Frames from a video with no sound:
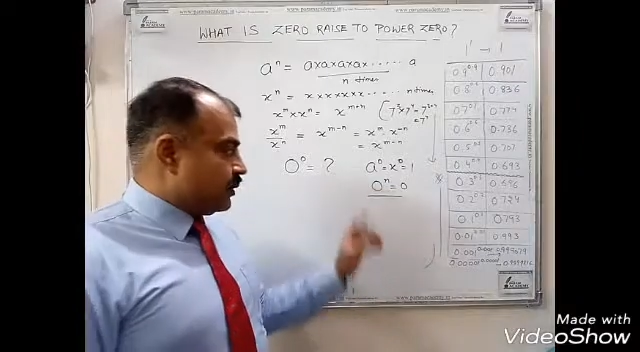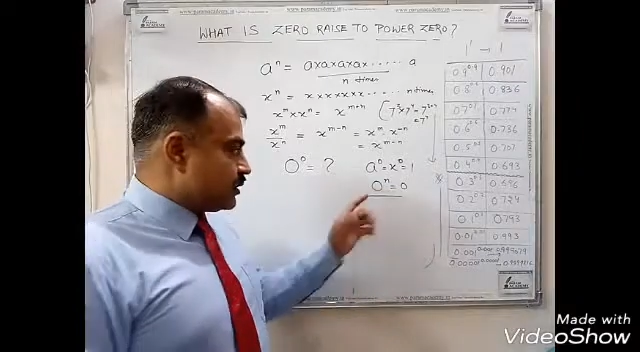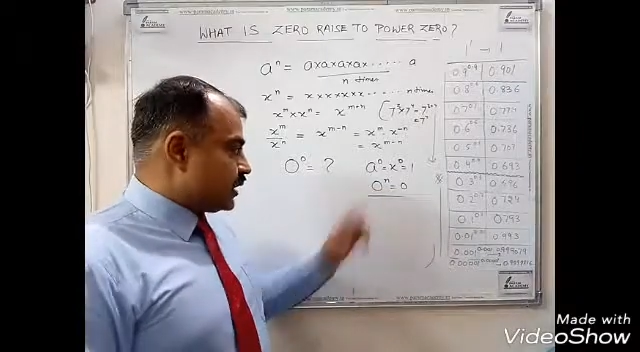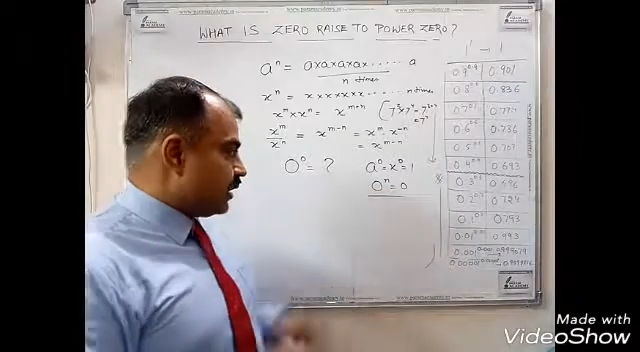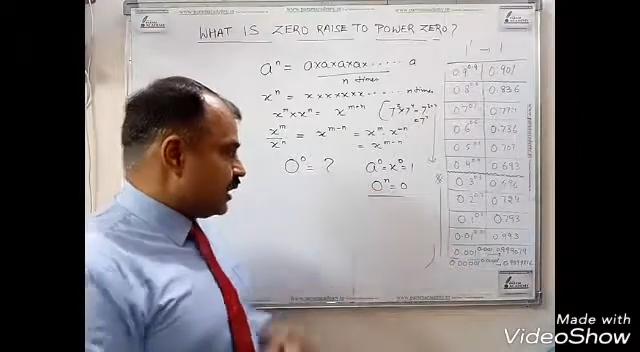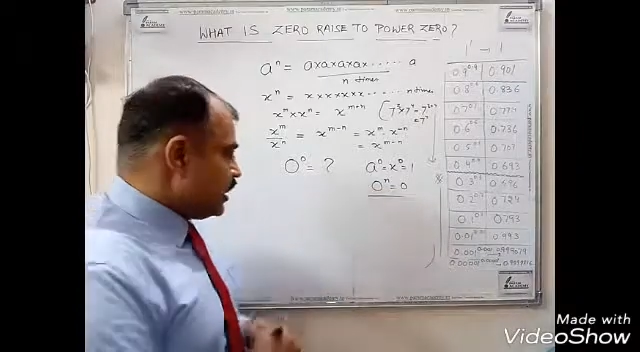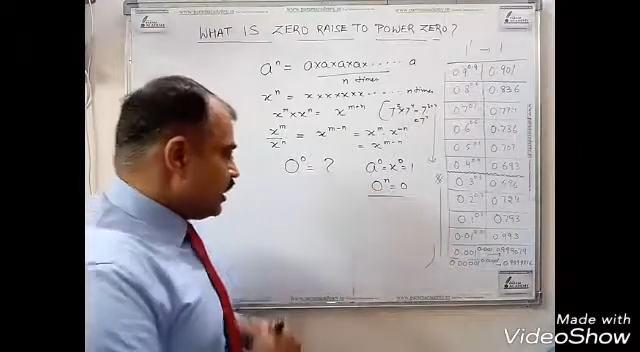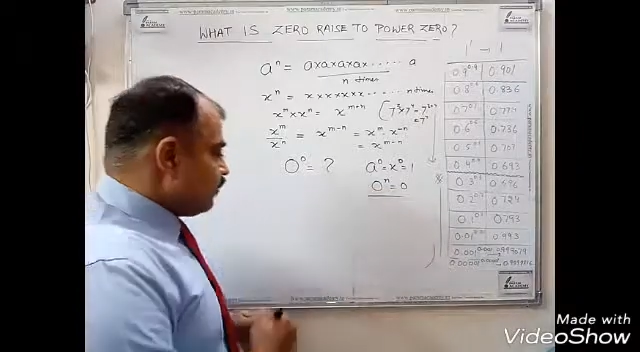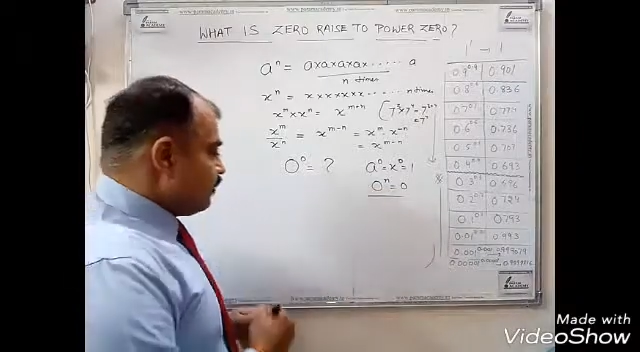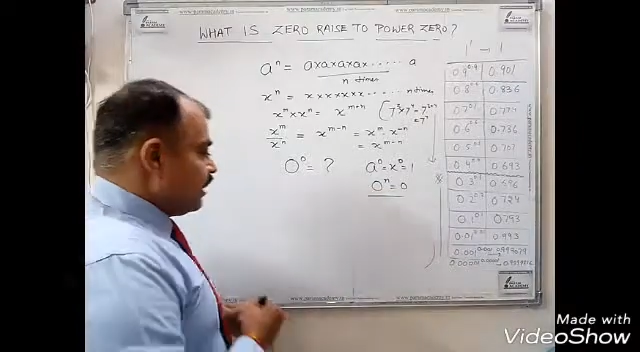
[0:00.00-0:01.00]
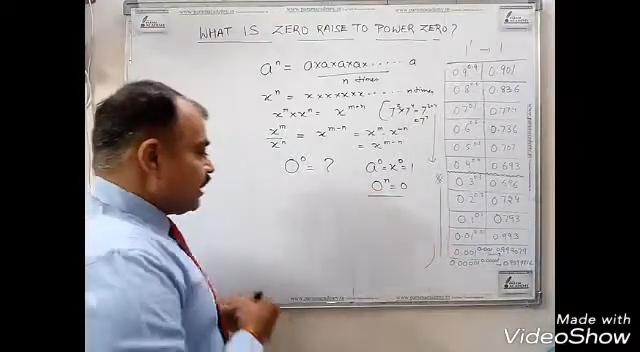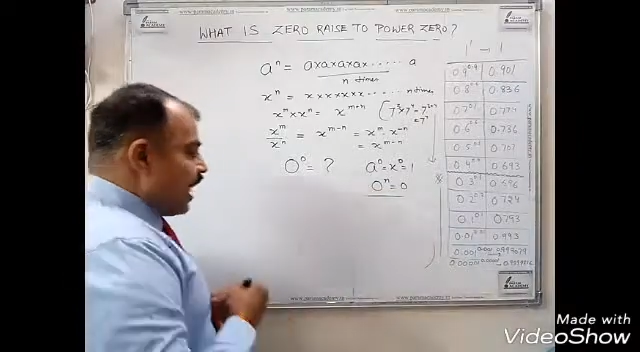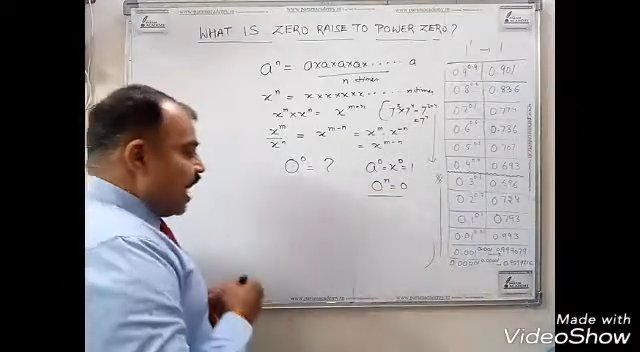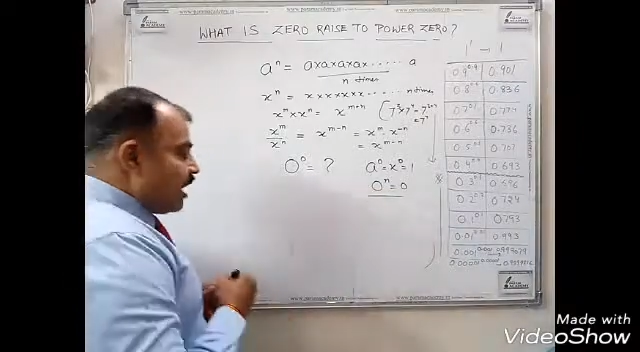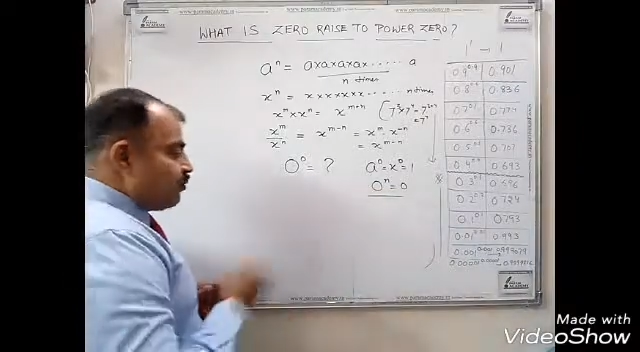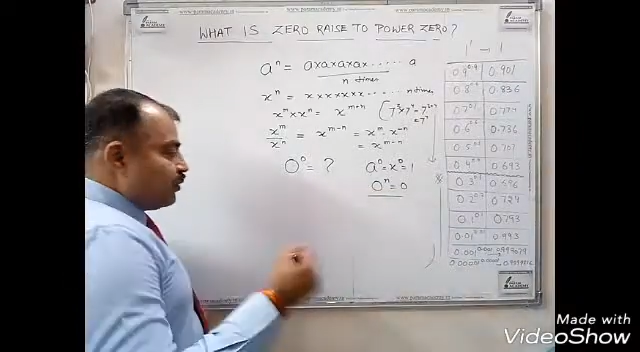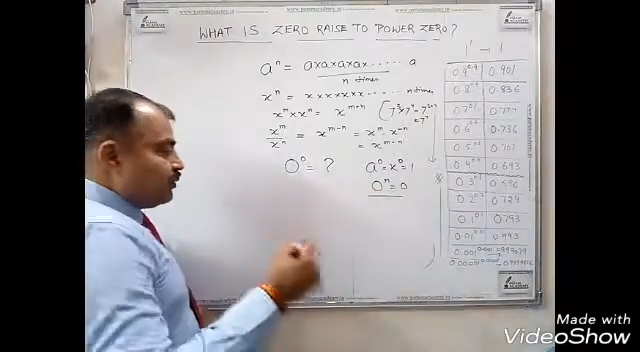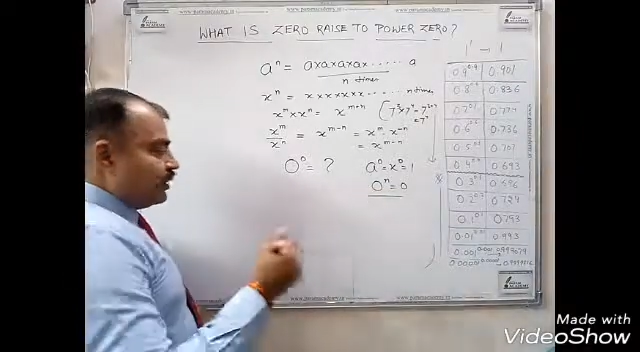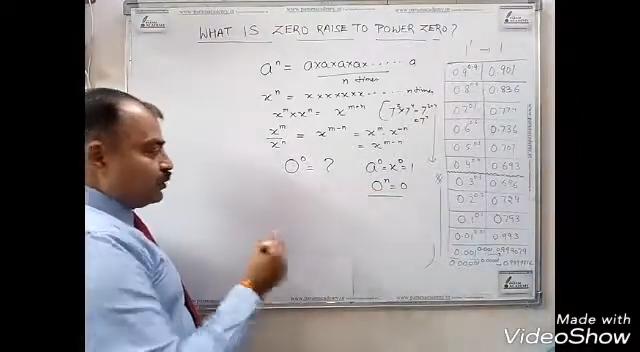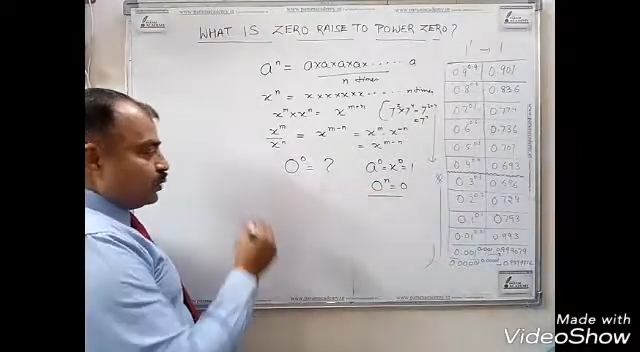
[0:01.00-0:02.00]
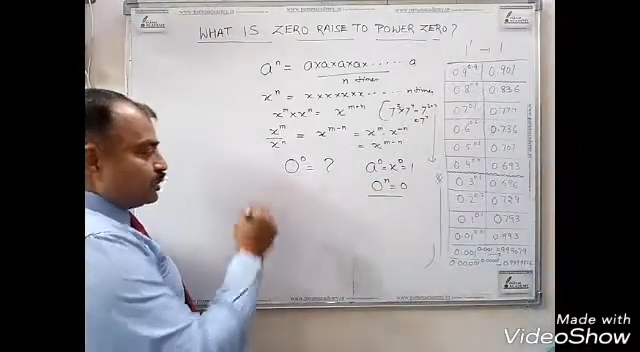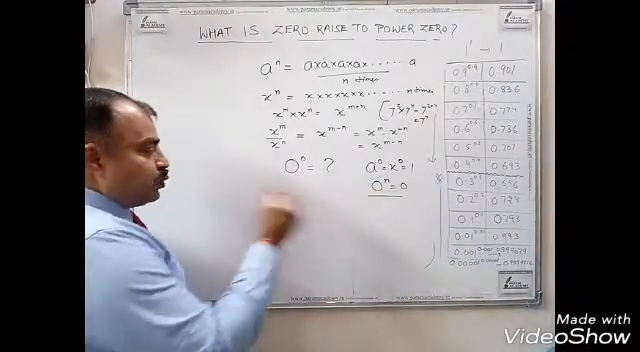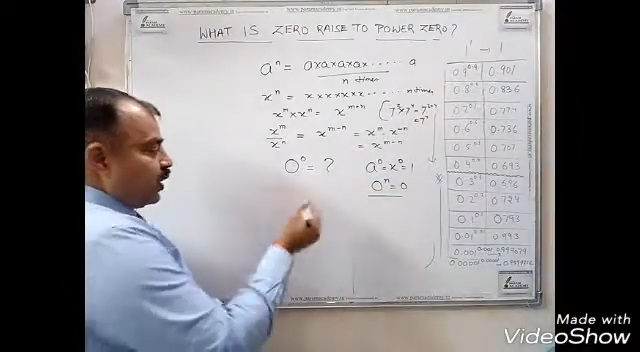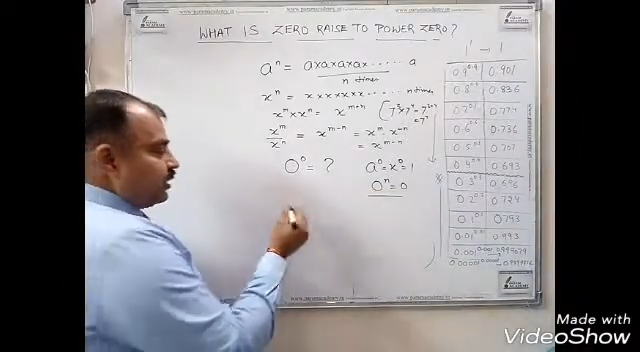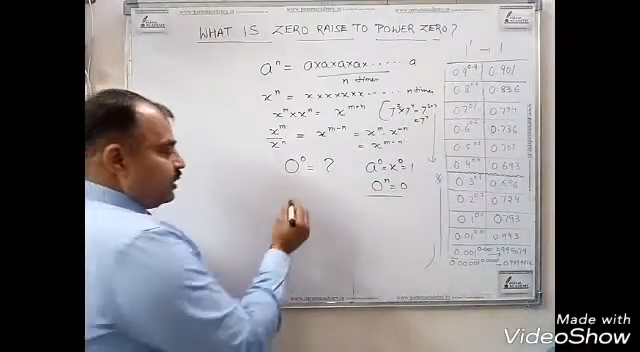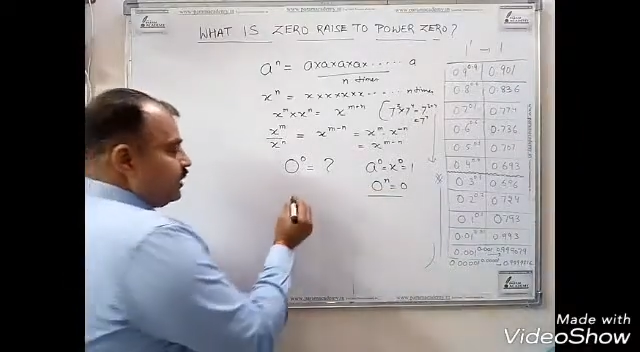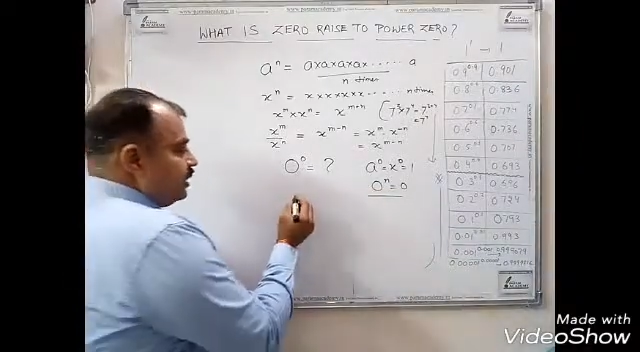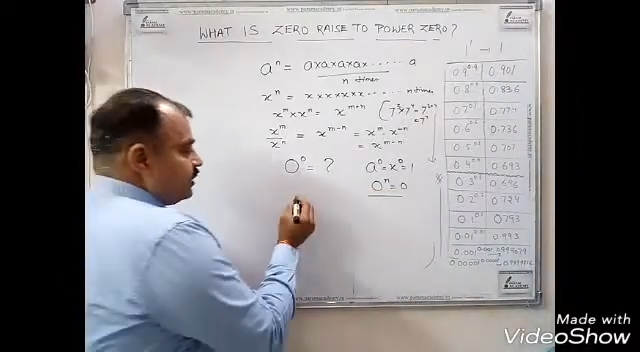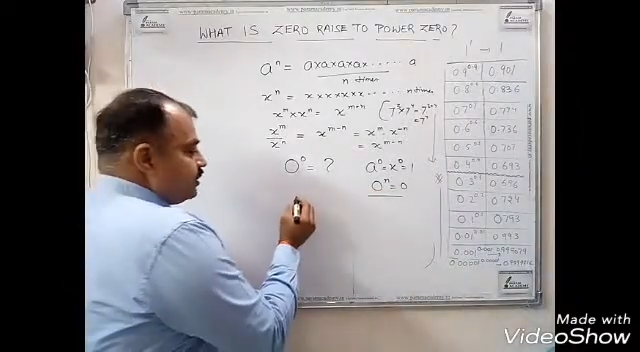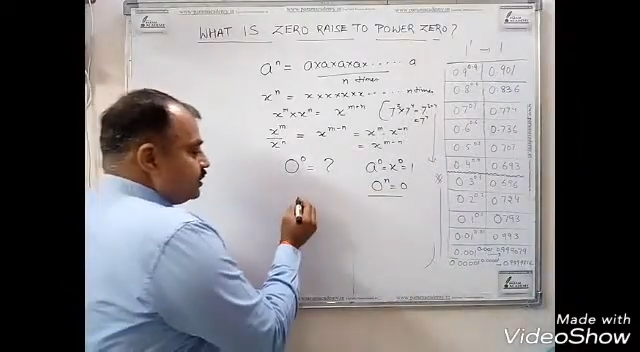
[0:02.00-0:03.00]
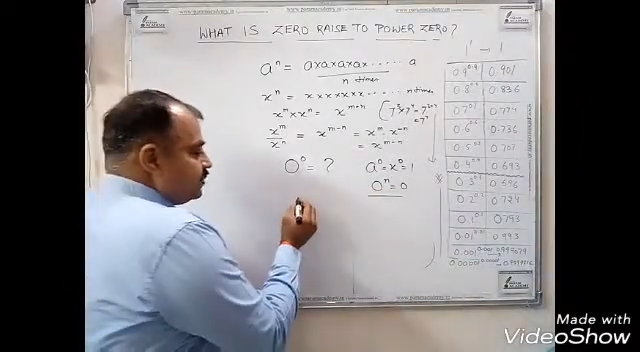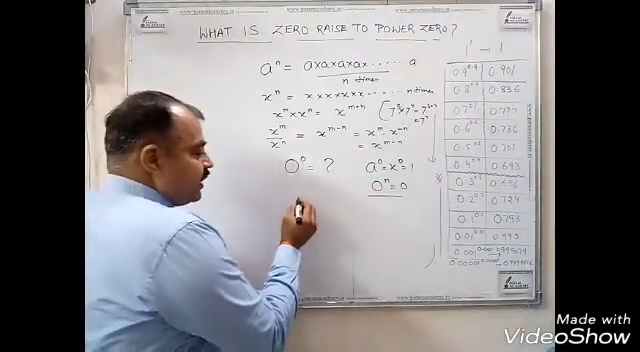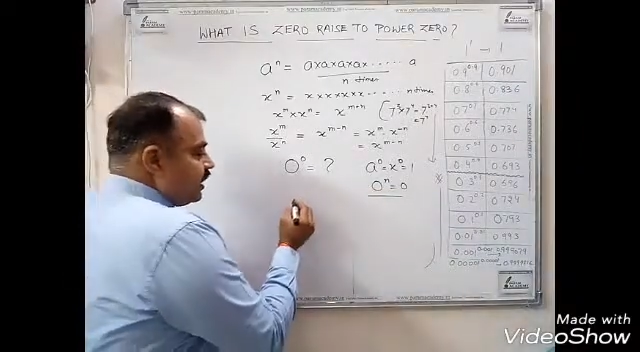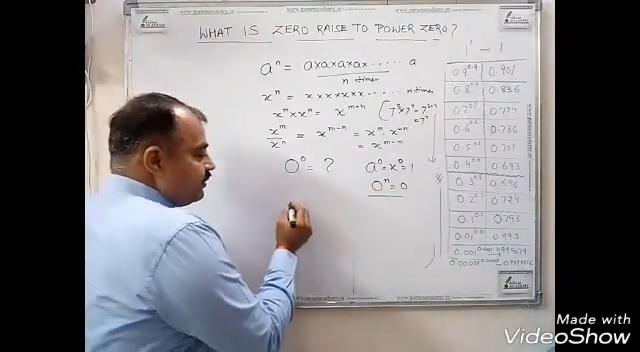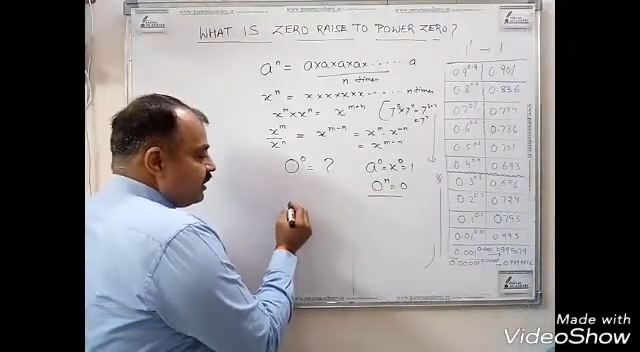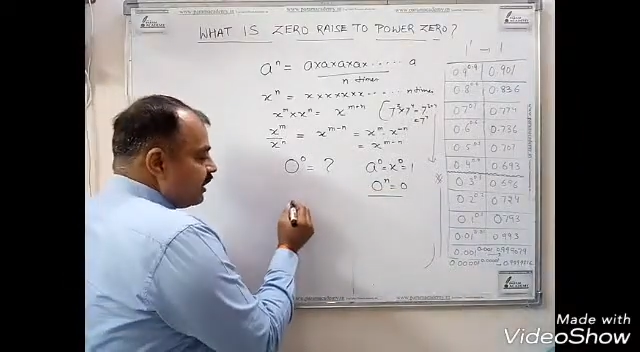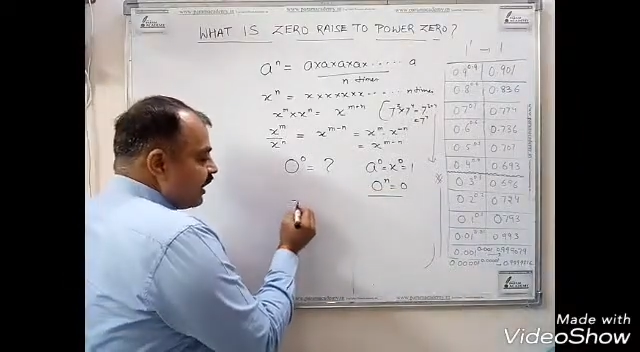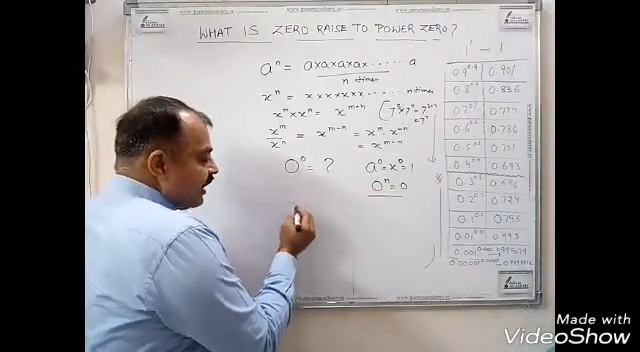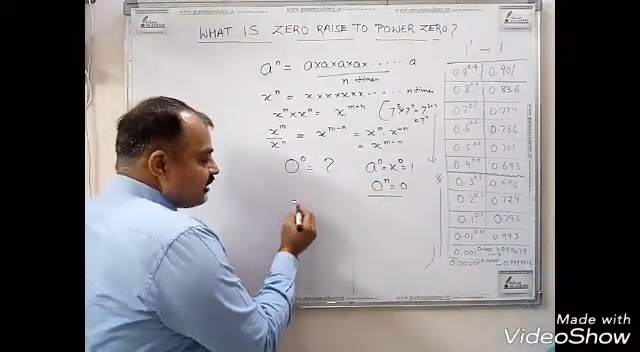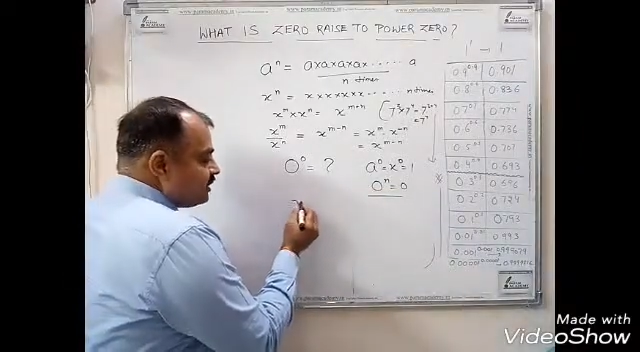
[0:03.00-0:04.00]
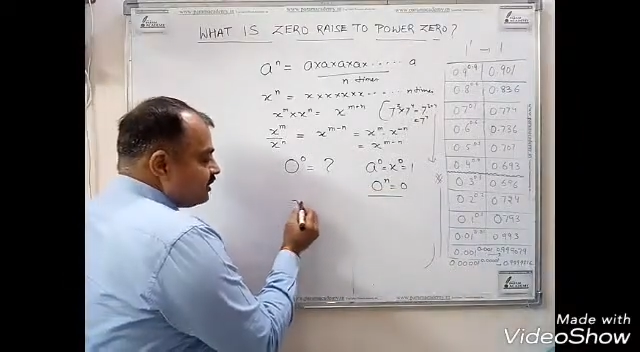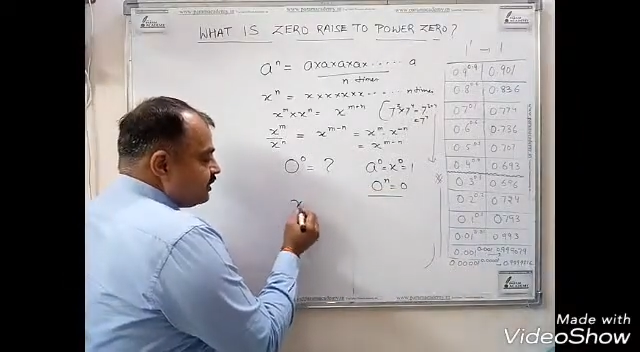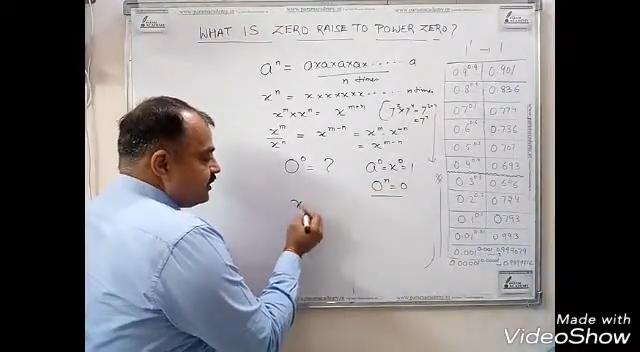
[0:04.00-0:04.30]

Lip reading: because here we are moving towards what? Suppose we are having x